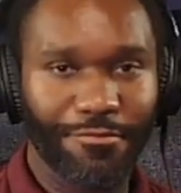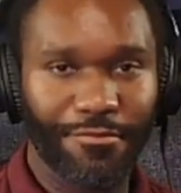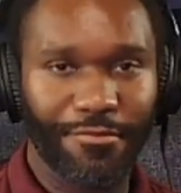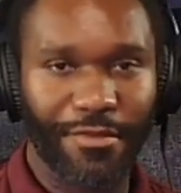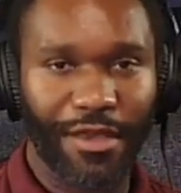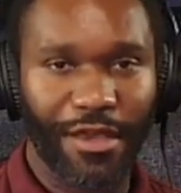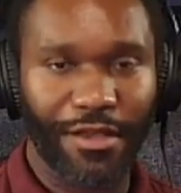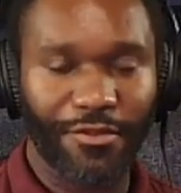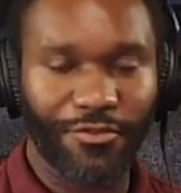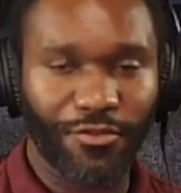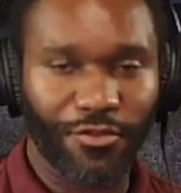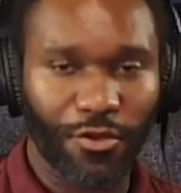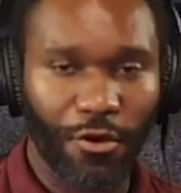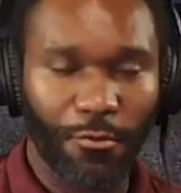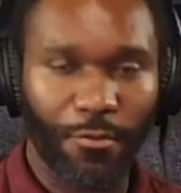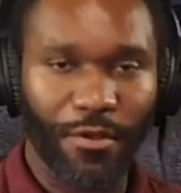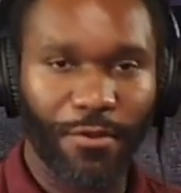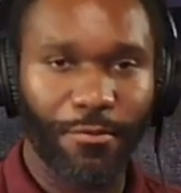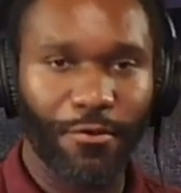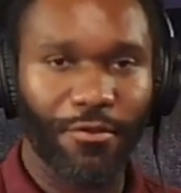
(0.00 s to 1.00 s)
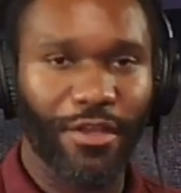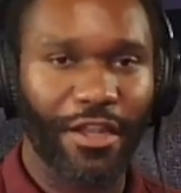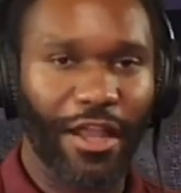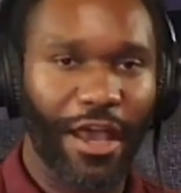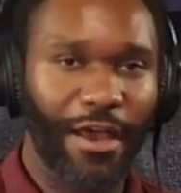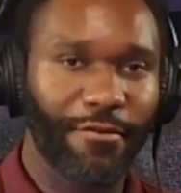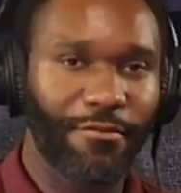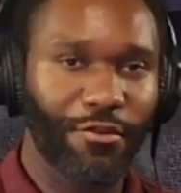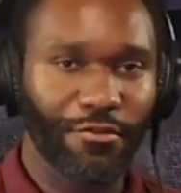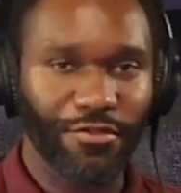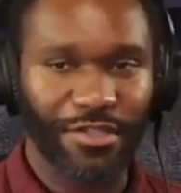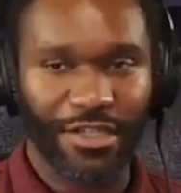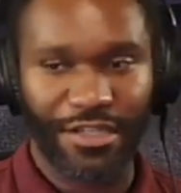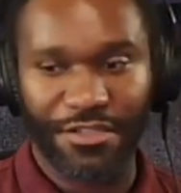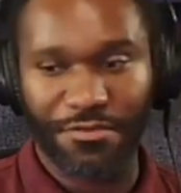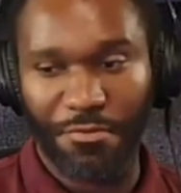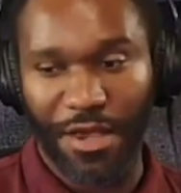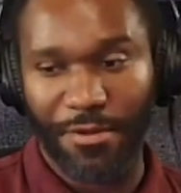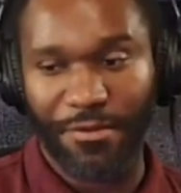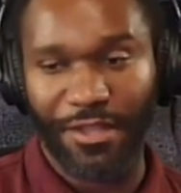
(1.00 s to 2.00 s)
And so people that have those needs,
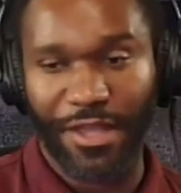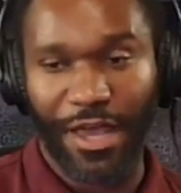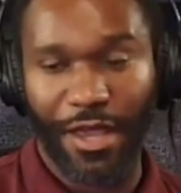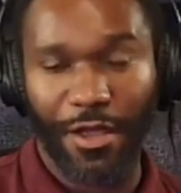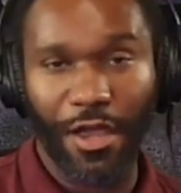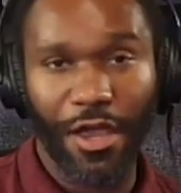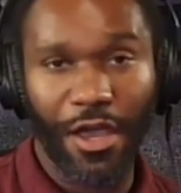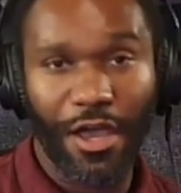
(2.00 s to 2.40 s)
maybe they